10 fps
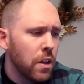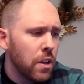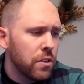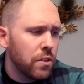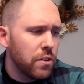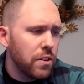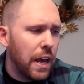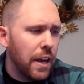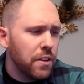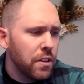So there's
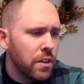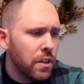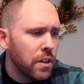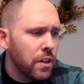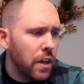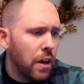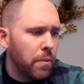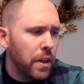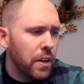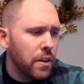that.
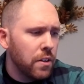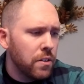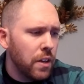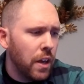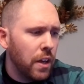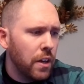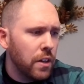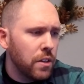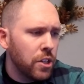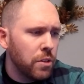It is
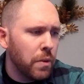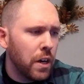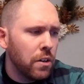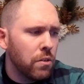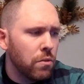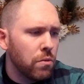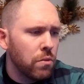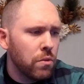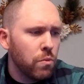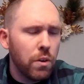a Shimano
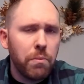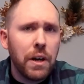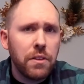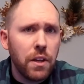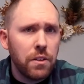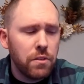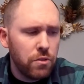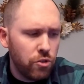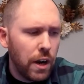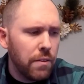1x10
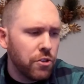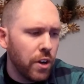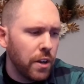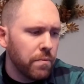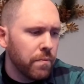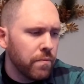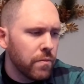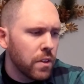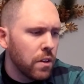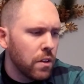drivetrain
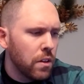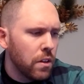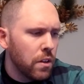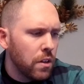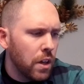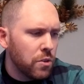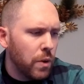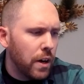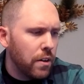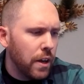as
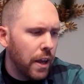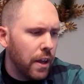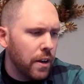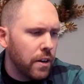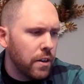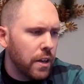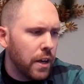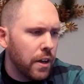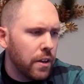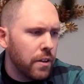well, and
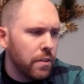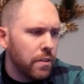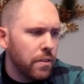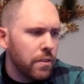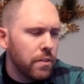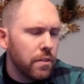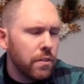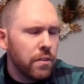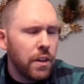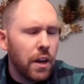
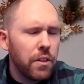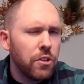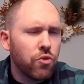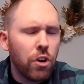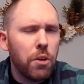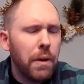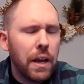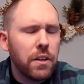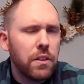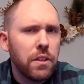the
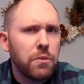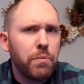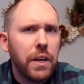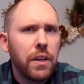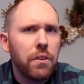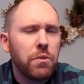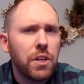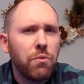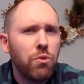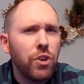drawback to this bike, which
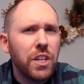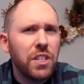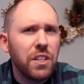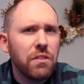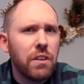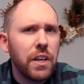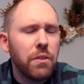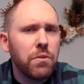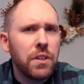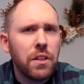I really didn't
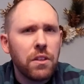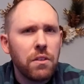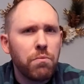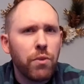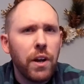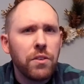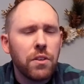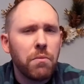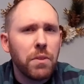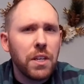like, was that the brakes
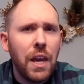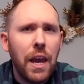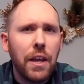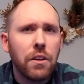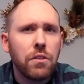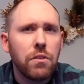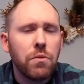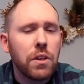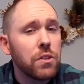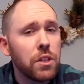are mechanical,
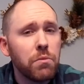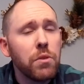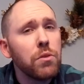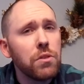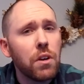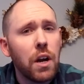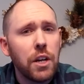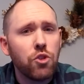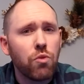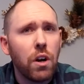whereas on the Moose they're
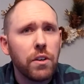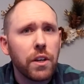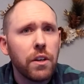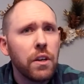hydraulic.